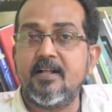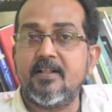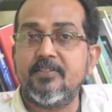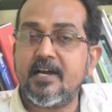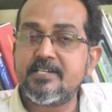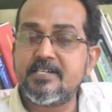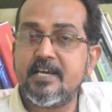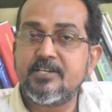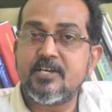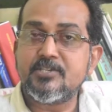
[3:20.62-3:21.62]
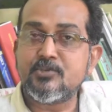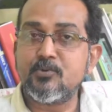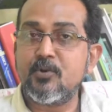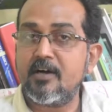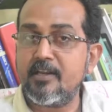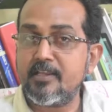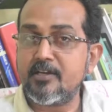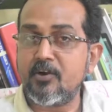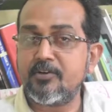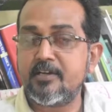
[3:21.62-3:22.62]
That takes us to another
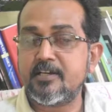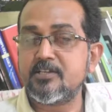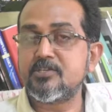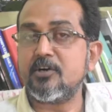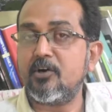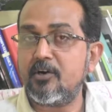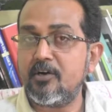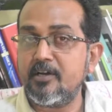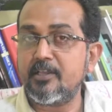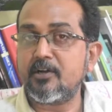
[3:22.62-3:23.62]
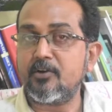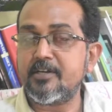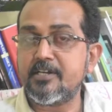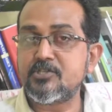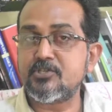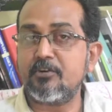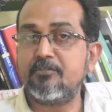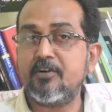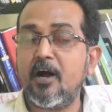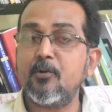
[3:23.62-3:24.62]
context, in the context of
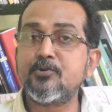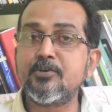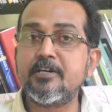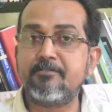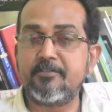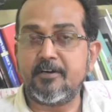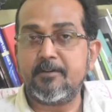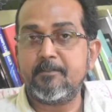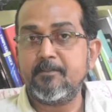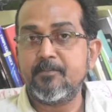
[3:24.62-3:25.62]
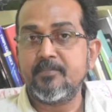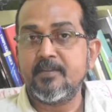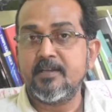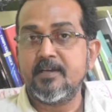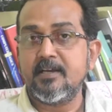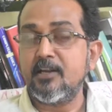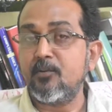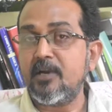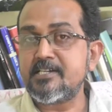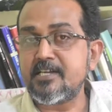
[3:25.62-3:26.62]
how to differ. Now,
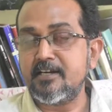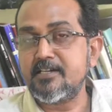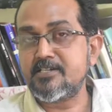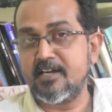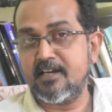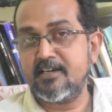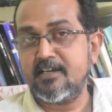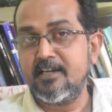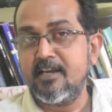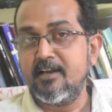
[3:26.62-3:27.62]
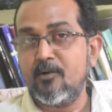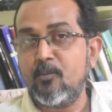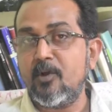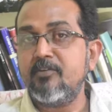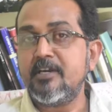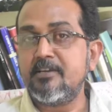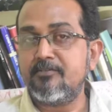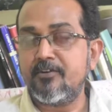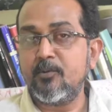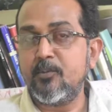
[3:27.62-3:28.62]
let's understand, when we
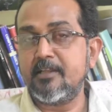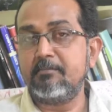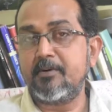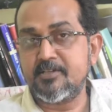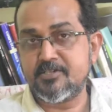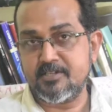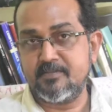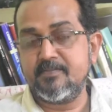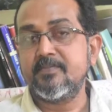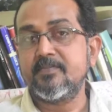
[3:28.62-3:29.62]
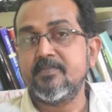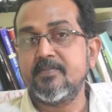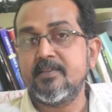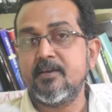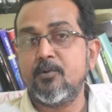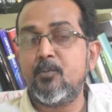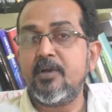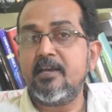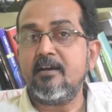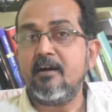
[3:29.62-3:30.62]
differ with a person,
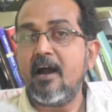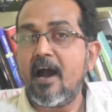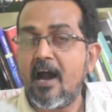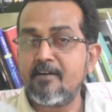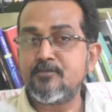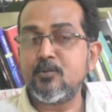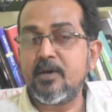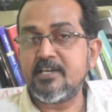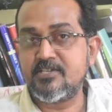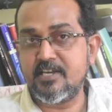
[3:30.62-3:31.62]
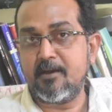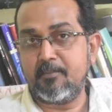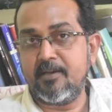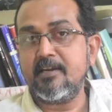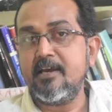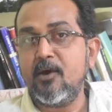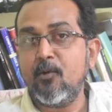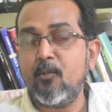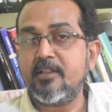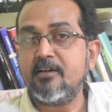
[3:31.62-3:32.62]
we have to examine
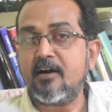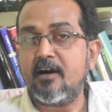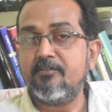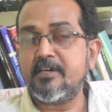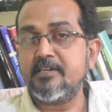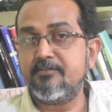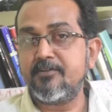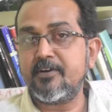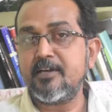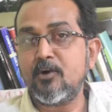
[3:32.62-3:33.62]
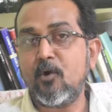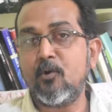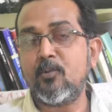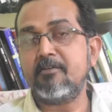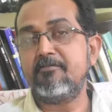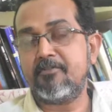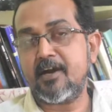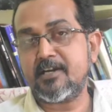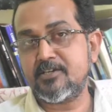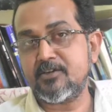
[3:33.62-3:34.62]
whether are we differing over a
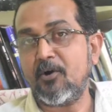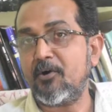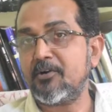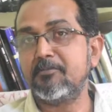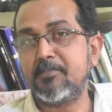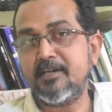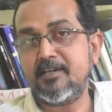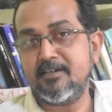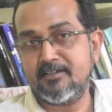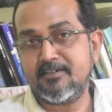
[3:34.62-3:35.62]
fact or an opinion.